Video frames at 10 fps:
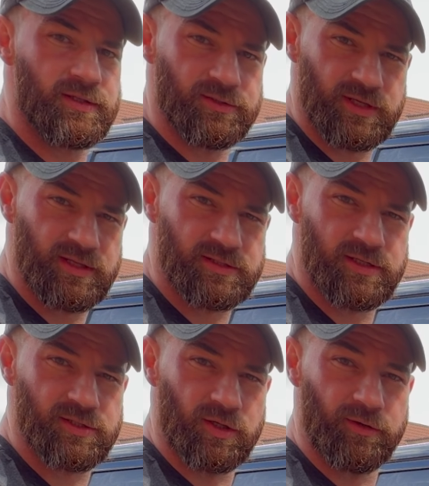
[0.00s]
you'll see this
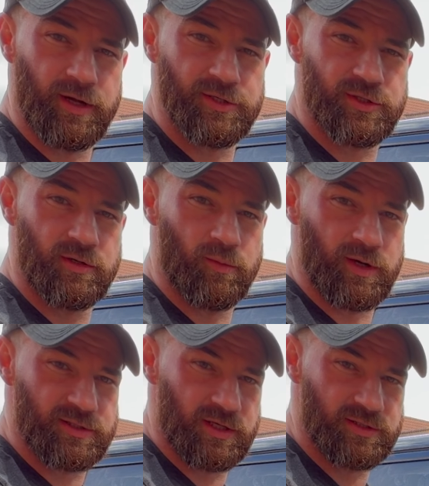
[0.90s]
discoloration and where
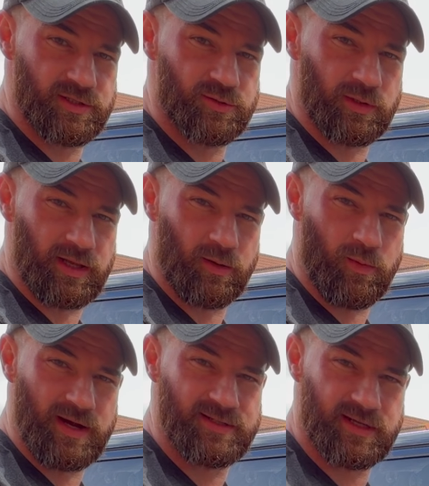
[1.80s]
it turns into like a
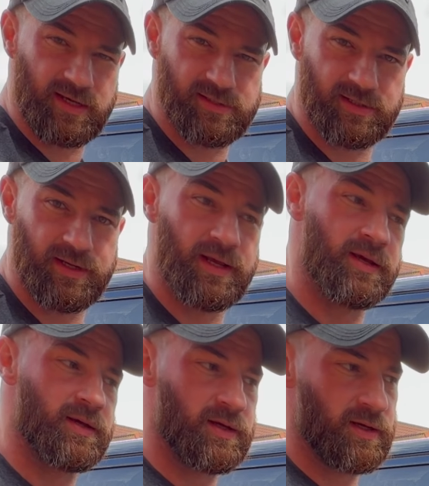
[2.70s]
white hazing,
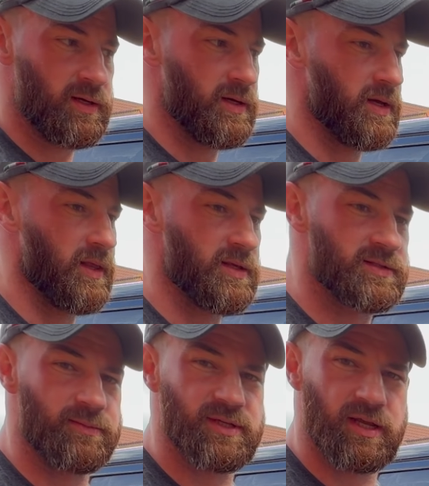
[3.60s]
and it's
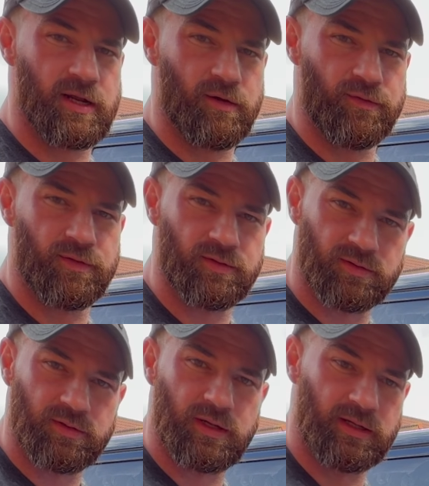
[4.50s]
time to get it off
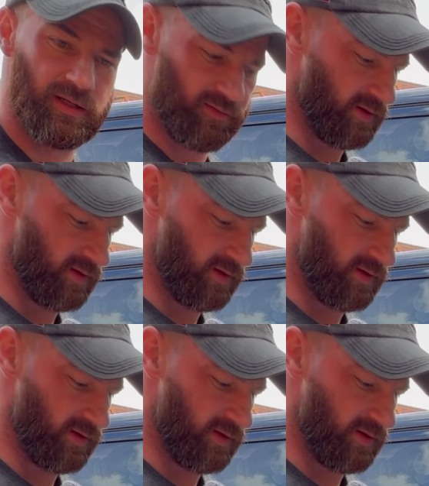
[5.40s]
and leave